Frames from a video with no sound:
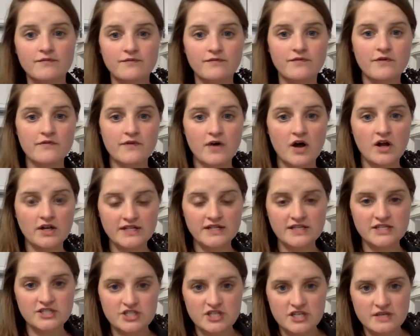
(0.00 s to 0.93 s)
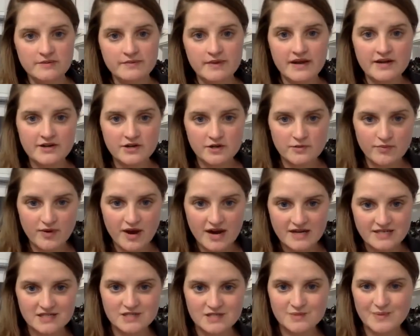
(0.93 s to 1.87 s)
Vivaldi G minor
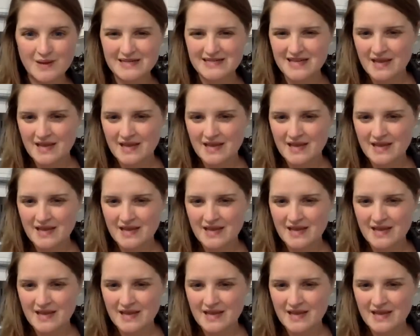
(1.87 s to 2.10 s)
practice spots.